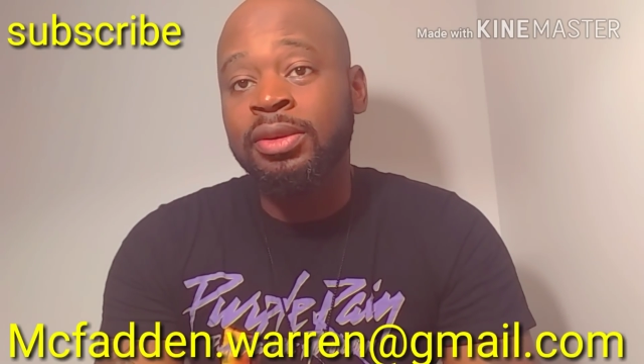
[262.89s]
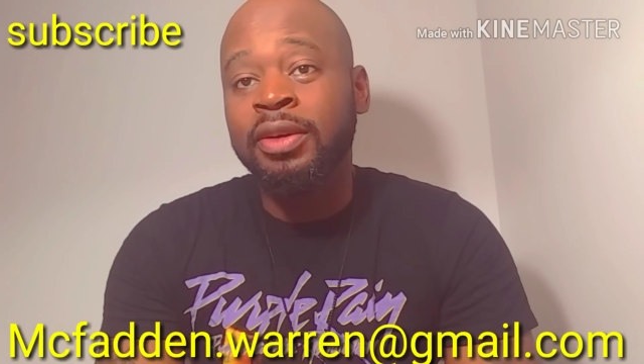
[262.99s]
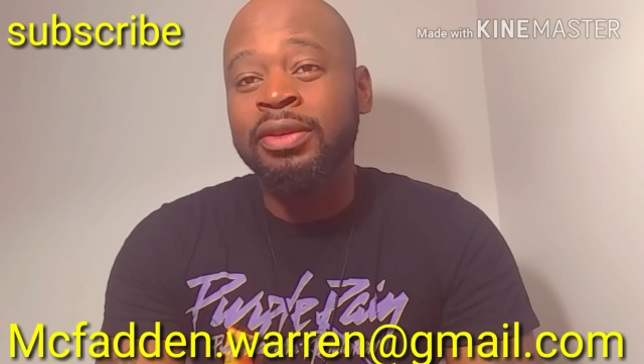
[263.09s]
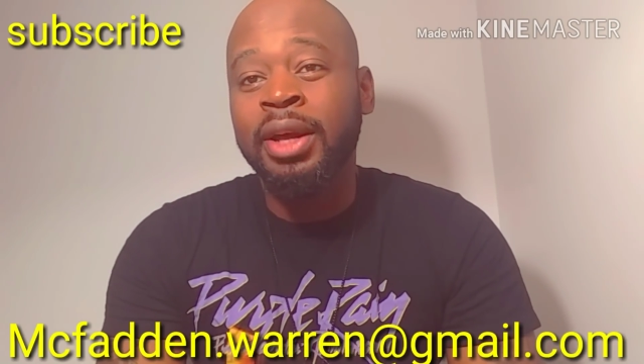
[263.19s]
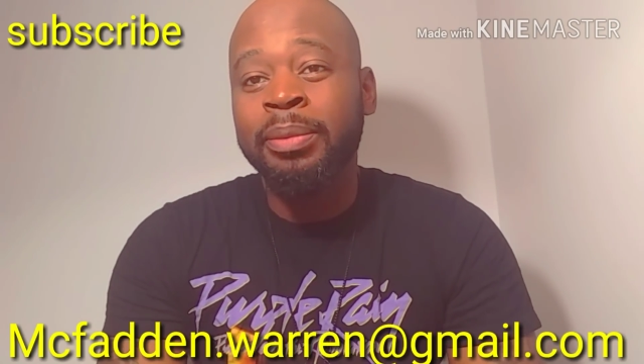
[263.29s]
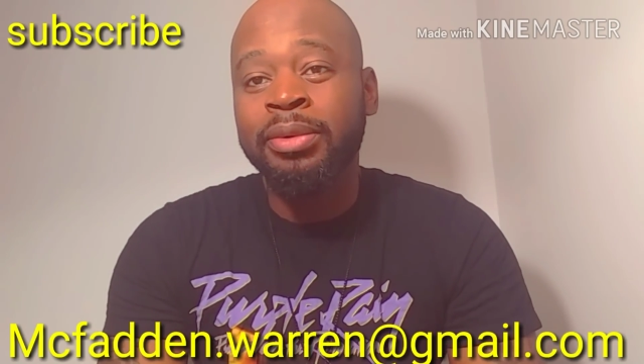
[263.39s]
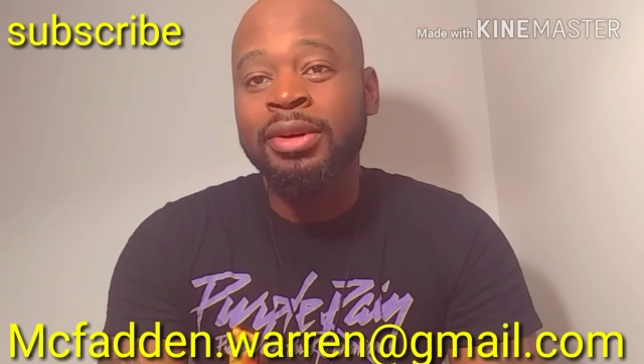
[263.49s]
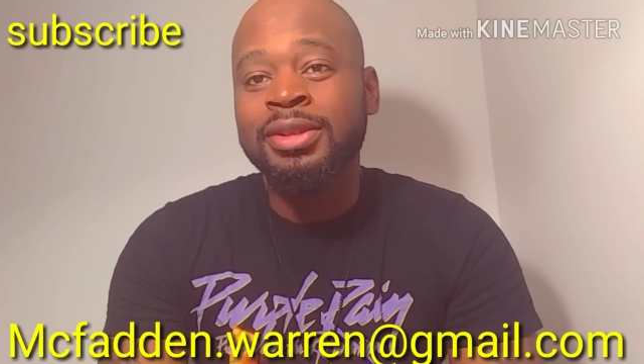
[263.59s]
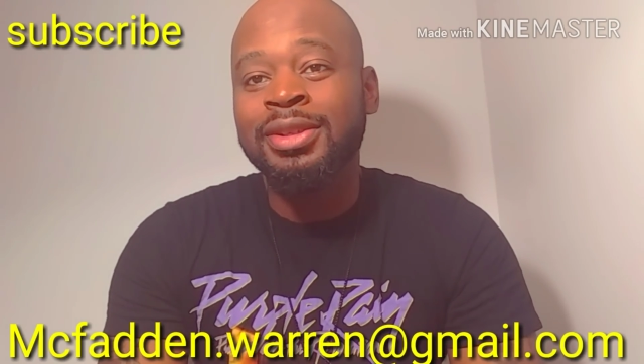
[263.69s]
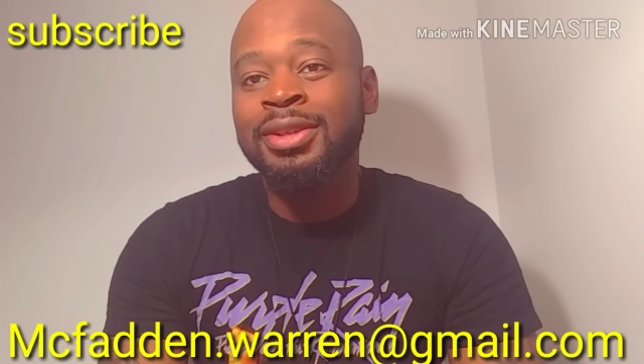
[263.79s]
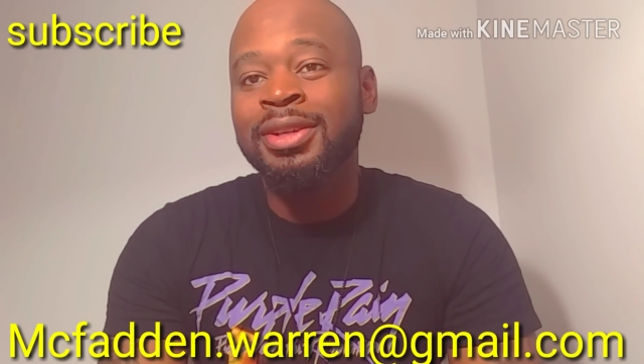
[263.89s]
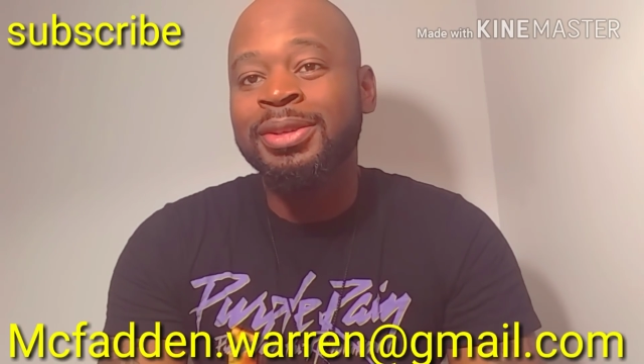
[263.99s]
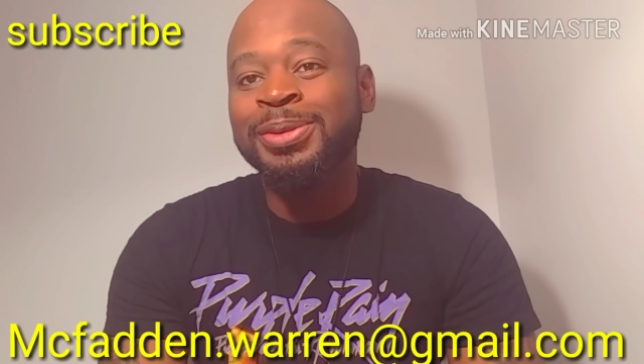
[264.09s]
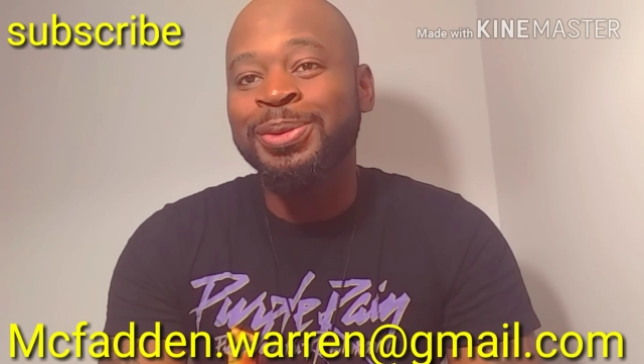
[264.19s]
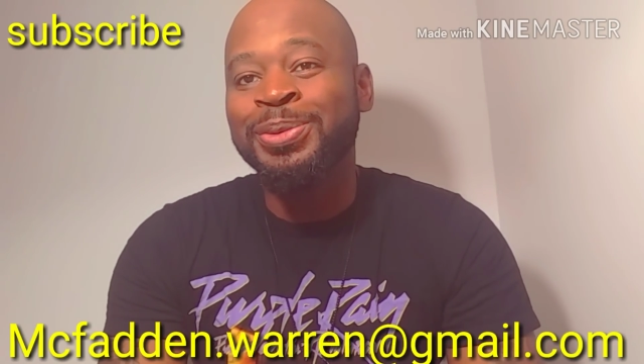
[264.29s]
if that person
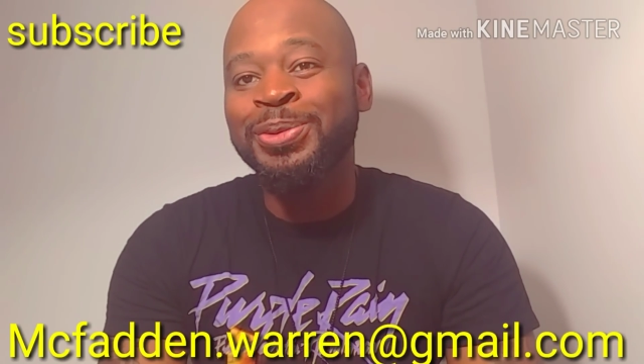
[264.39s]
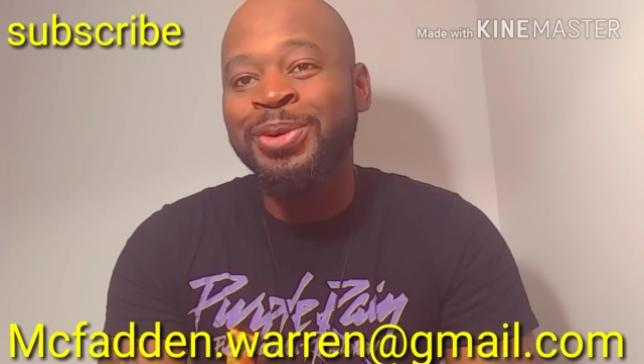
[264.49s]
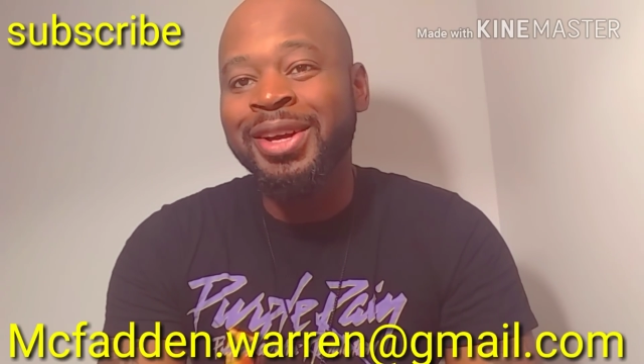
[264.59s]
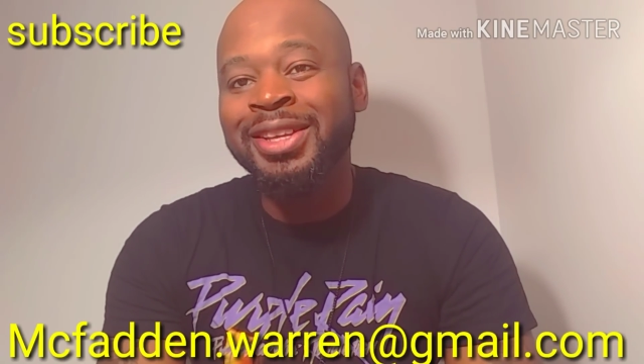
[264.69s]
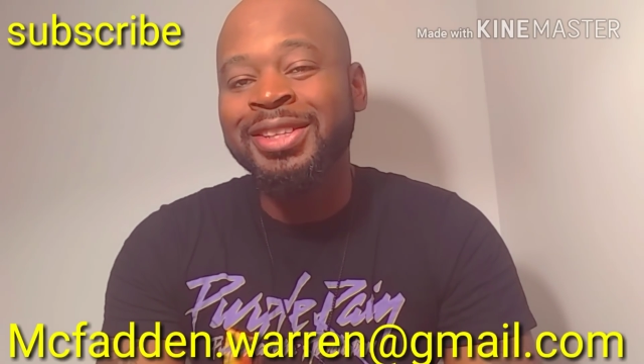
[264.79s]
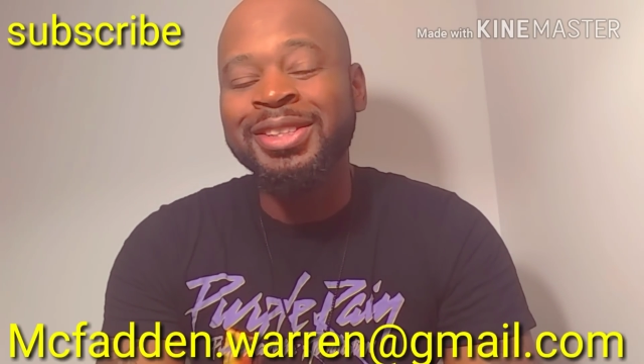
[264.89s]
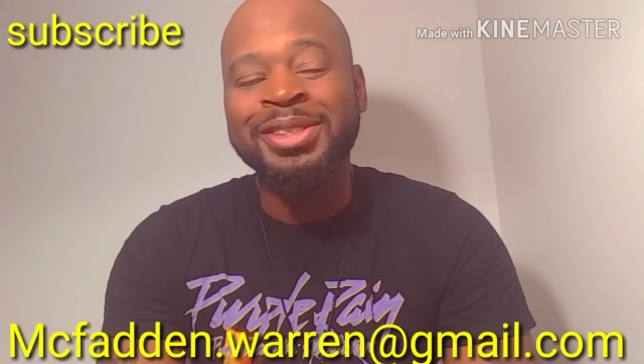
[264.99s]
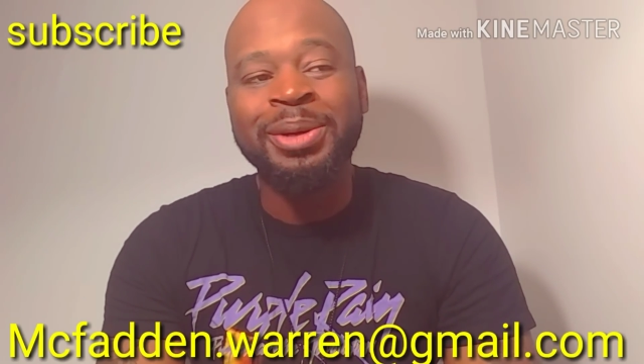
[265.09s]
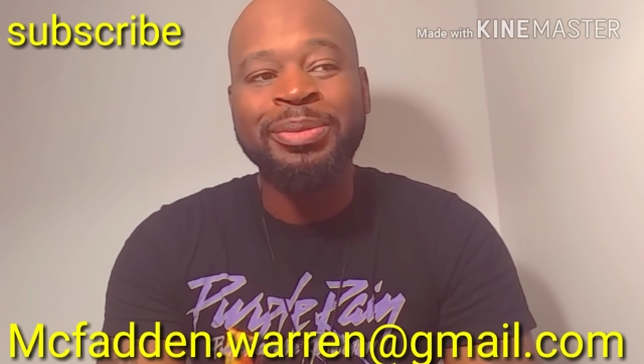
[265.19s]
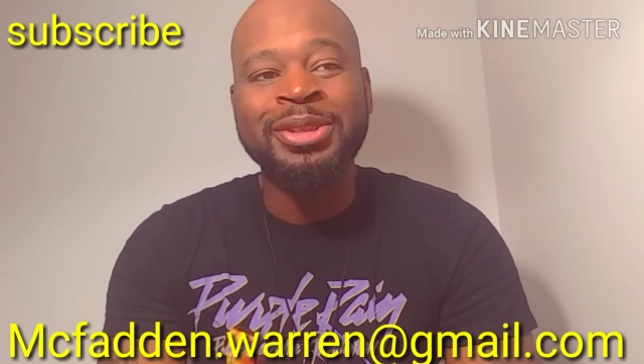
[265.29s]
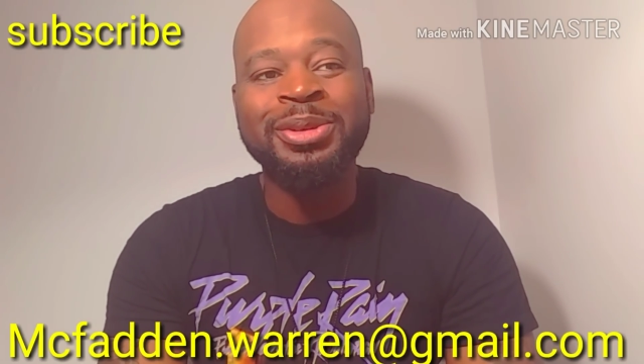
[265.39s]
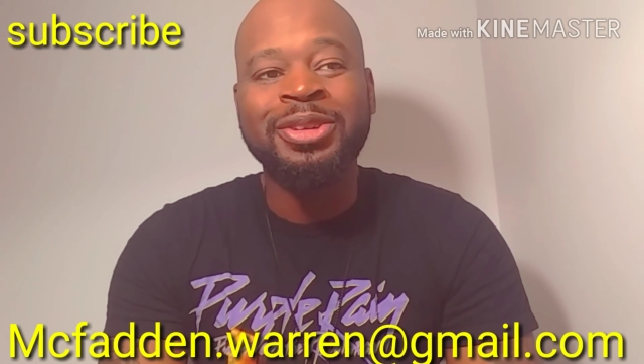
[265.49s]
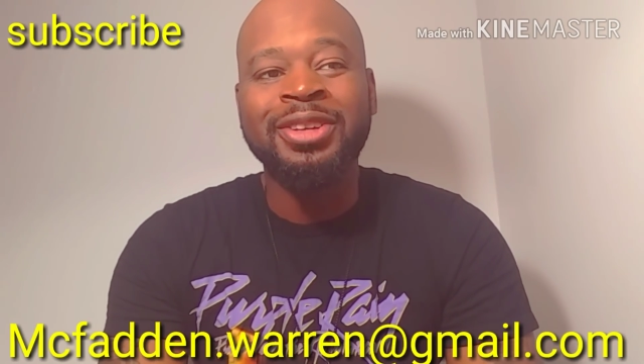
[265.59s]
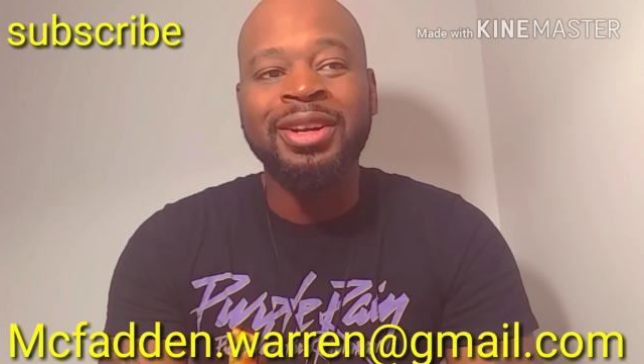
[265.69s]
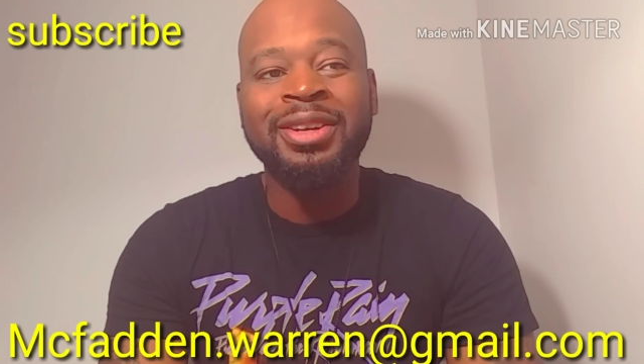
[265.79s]
so quickly to jump into
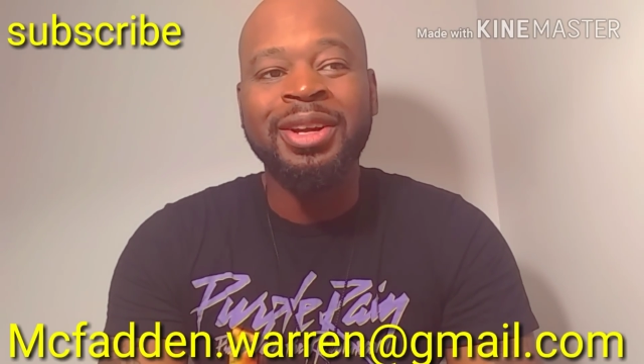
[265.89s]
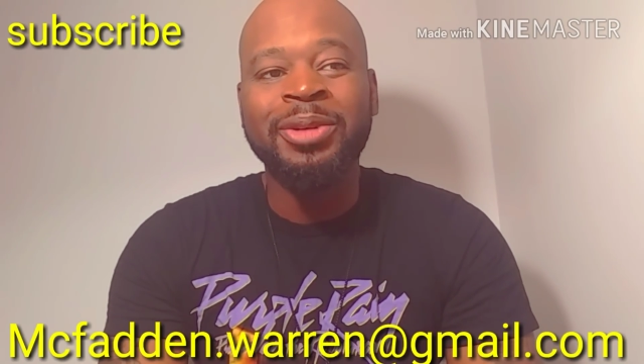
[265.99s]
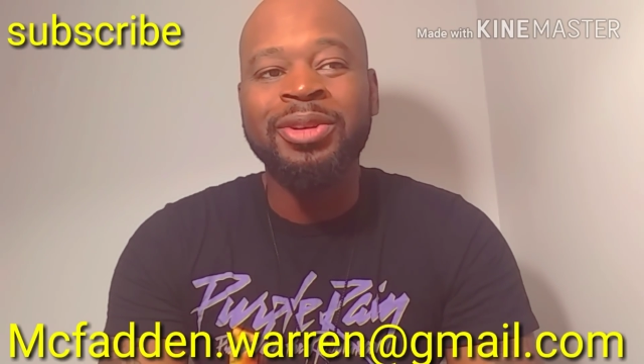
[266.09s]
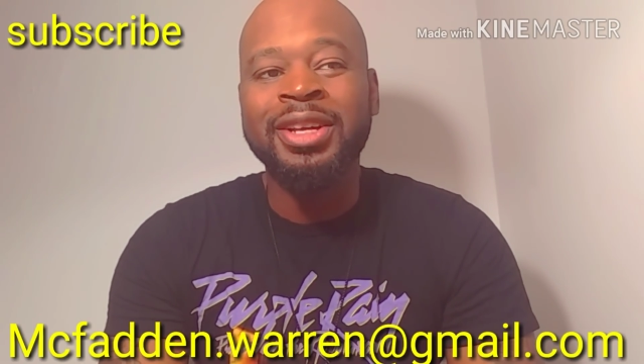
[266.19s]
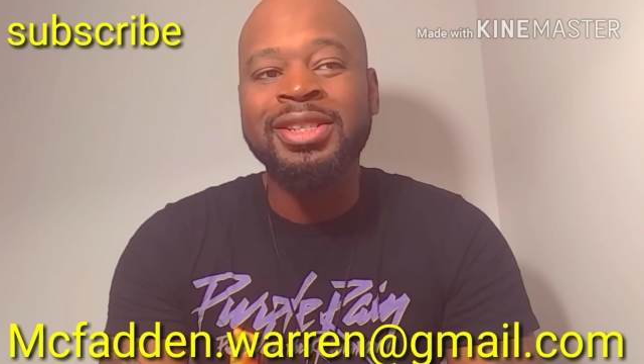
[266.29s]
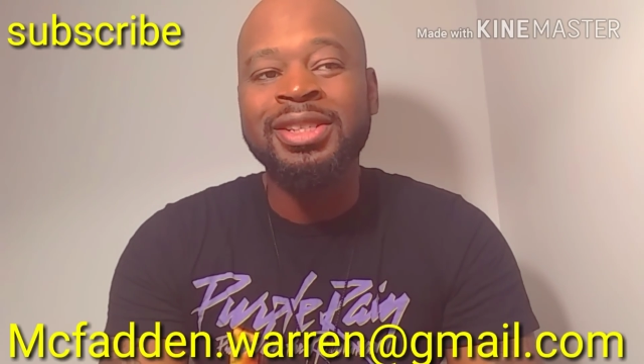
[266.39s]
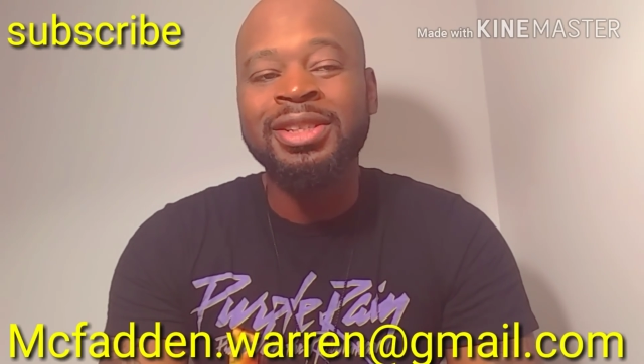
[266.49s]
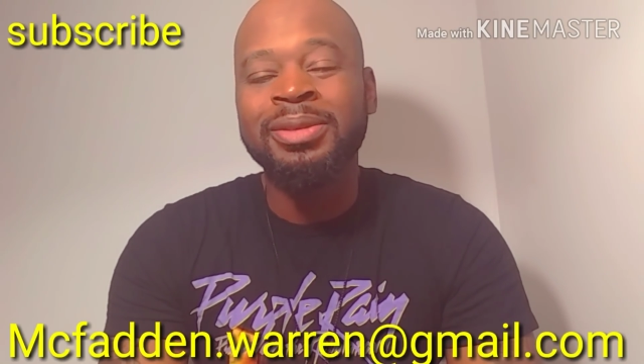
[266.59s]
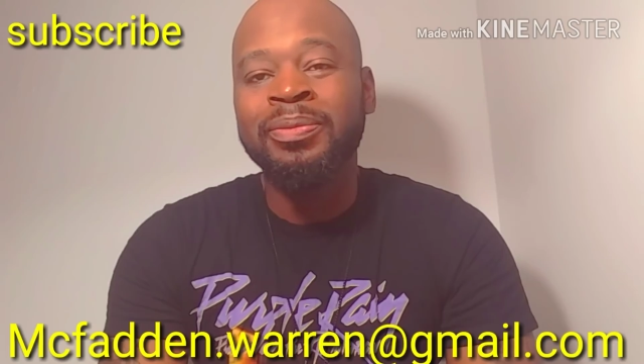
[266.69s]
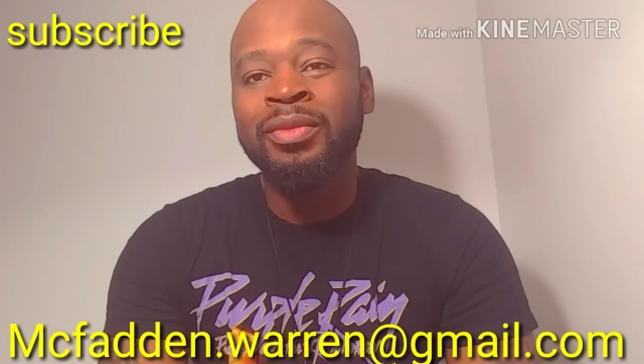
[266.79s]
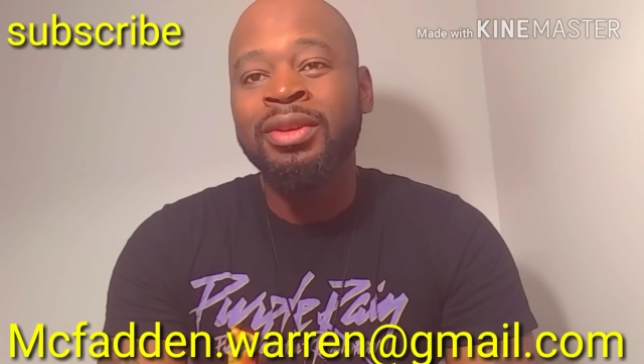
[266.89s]
another relationship,